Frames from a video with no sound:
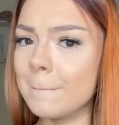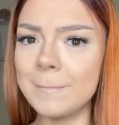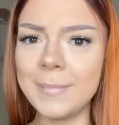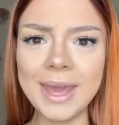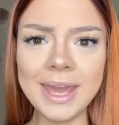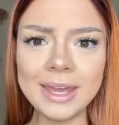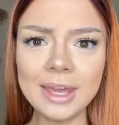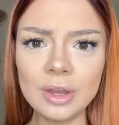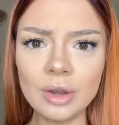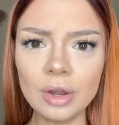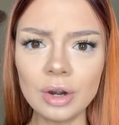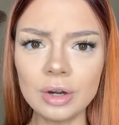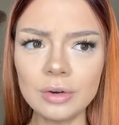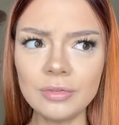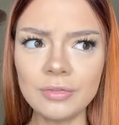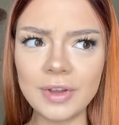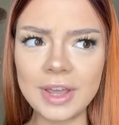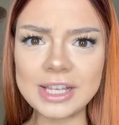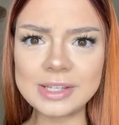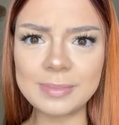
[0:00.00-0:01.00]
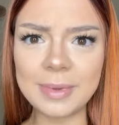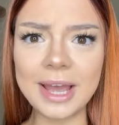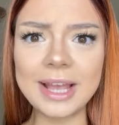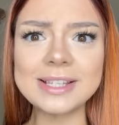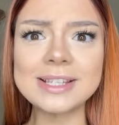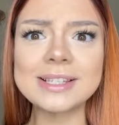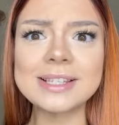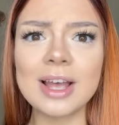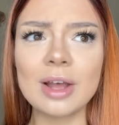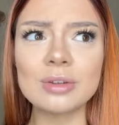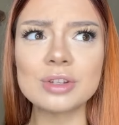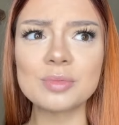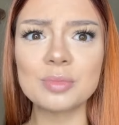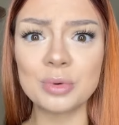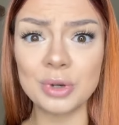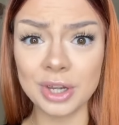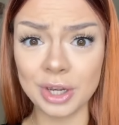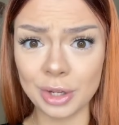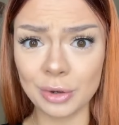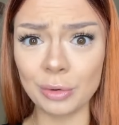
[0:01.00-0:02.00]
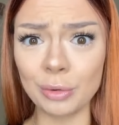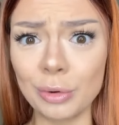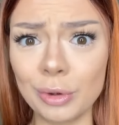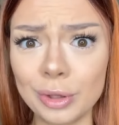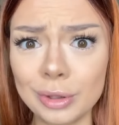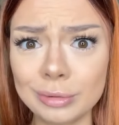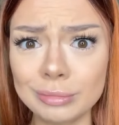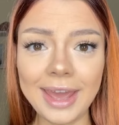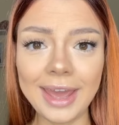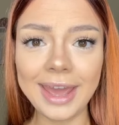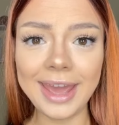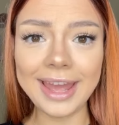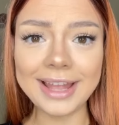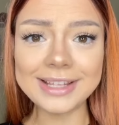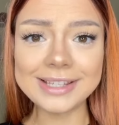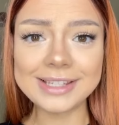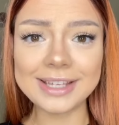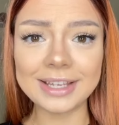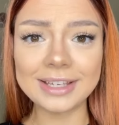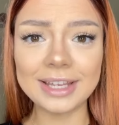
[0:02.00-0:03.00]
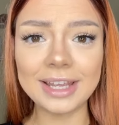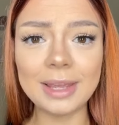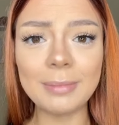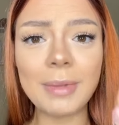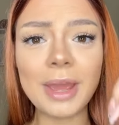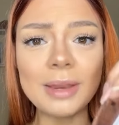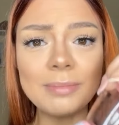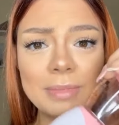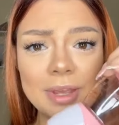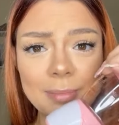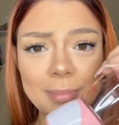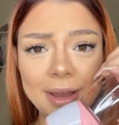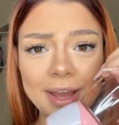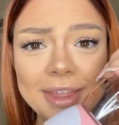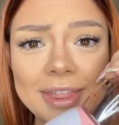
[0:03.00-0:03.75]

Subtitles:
Making your own face mask sounds pretty cool. And Sydney made me buy